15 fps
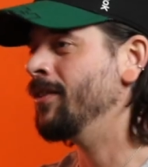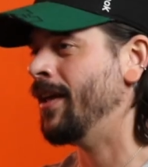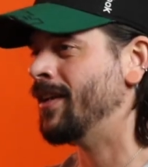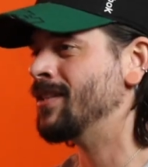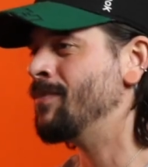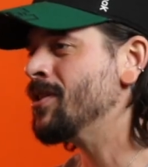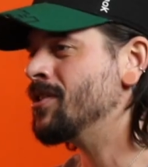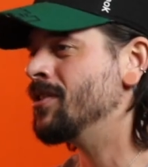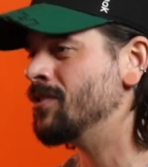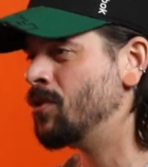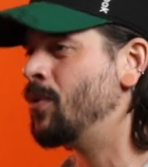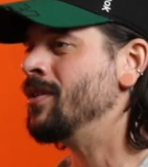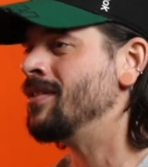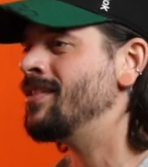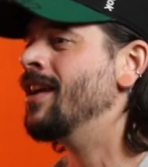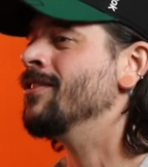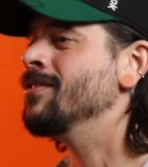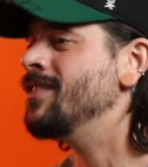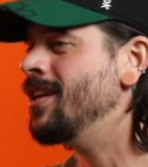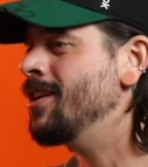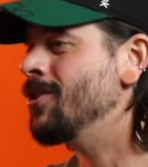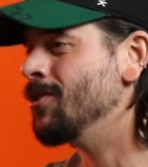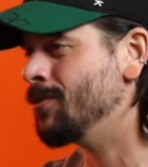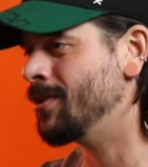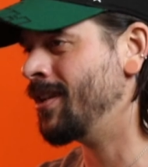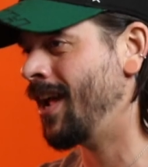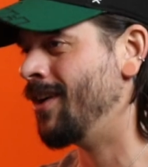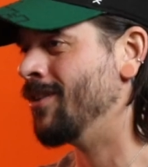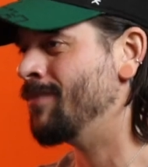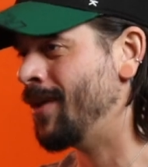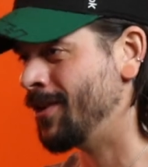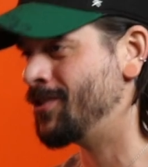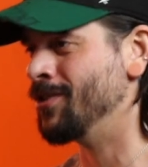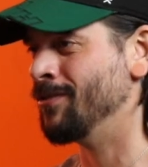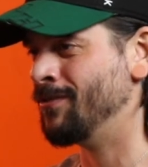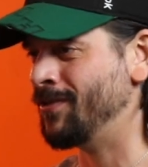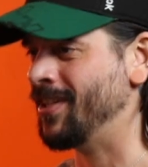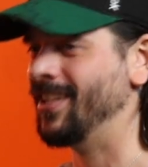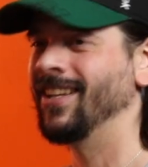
as much as Quentin Tarantino would care about your feet.